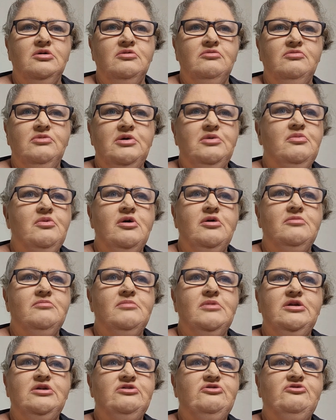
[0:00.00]
We won't
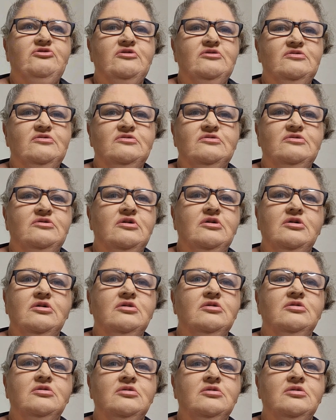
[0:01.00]
mention the
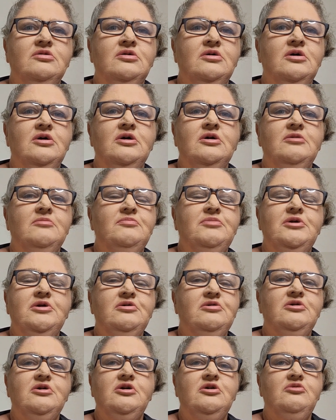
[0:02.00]

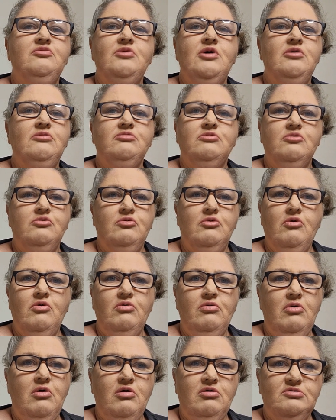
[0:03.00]
period where we were
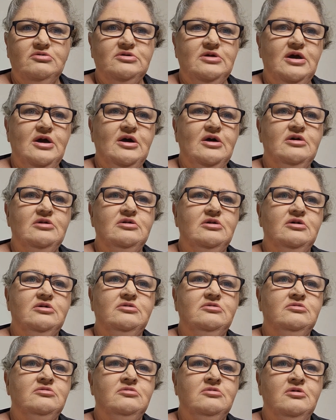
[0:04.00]
all locked down and
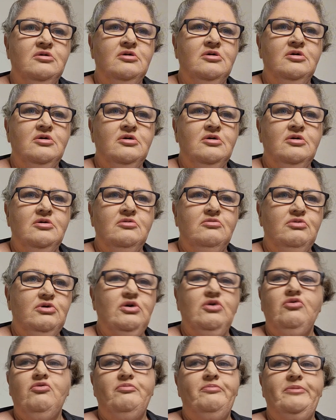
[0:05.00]
we
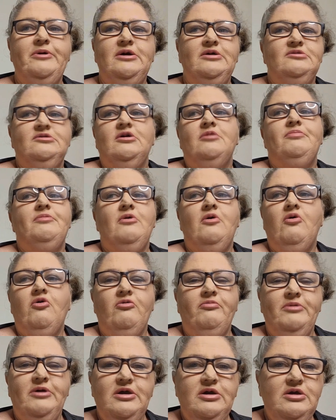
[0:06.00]
all picked up a
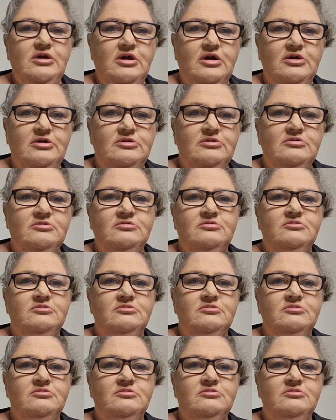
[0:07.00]
hobby, and